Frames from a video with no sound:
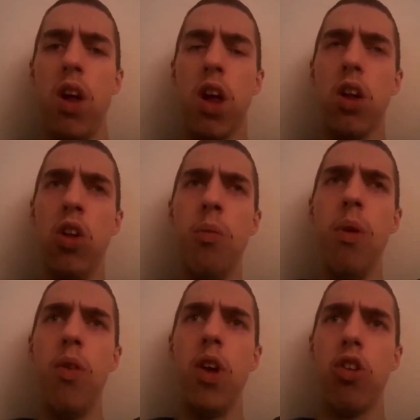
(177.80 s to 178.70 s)
like
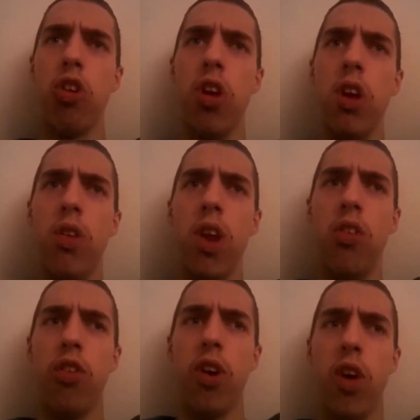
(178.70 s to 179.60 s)
normal videos only
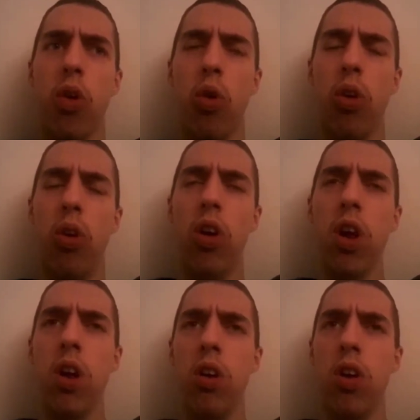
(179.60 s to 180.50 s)
if I
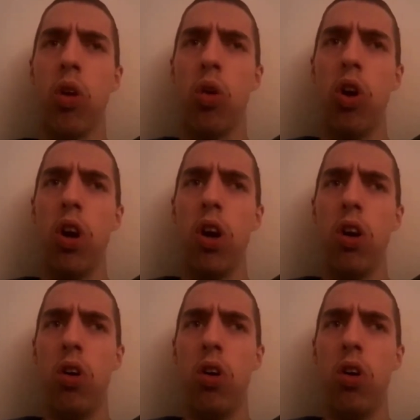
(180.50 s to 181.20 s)
only record